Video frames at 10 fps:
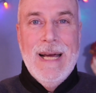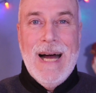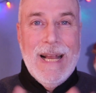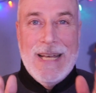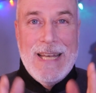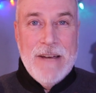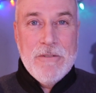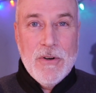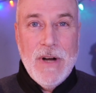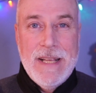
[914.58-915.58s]
I
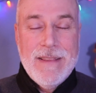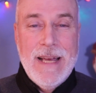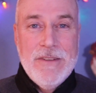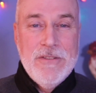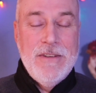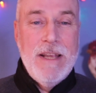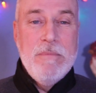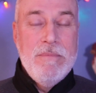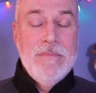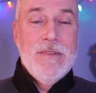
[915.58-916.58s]
never like that
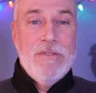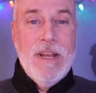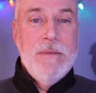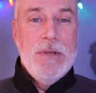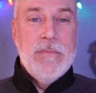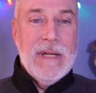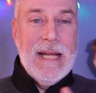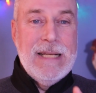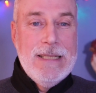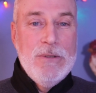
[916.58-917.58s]
statement, but
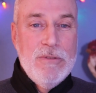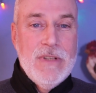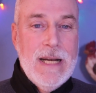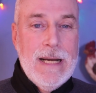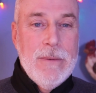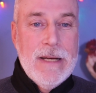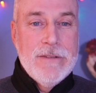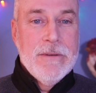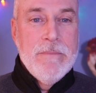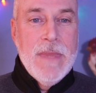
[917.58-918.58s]
I use it
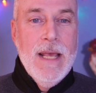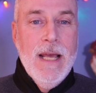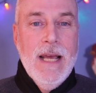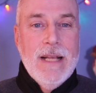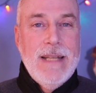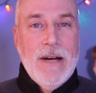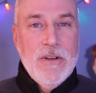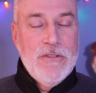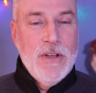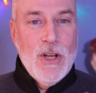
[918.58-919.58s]
anyways. Now
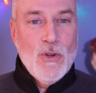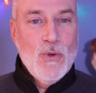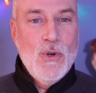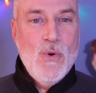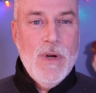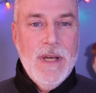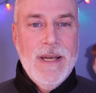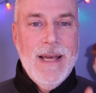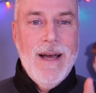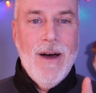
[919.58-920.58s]
listen, in Luke
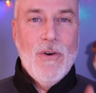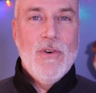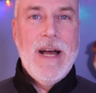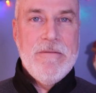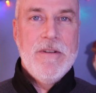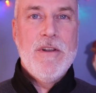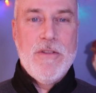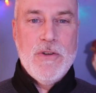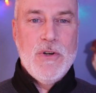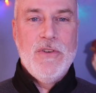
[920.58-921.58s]

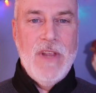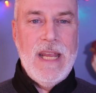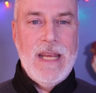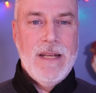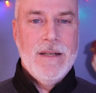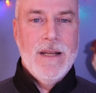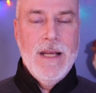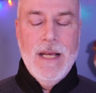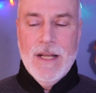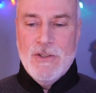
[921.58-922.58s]
11:13,
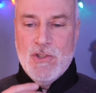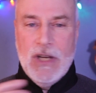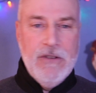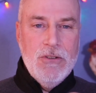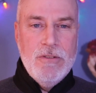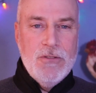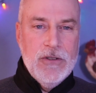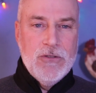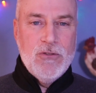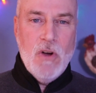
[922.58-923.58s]
Jesus
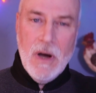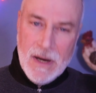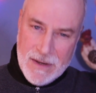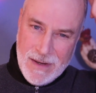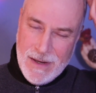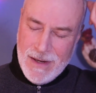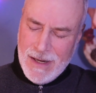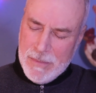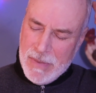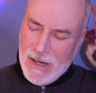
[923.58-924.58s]
is talking
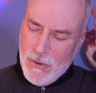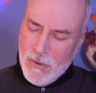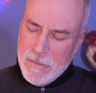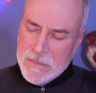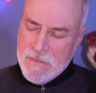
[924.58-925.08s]
about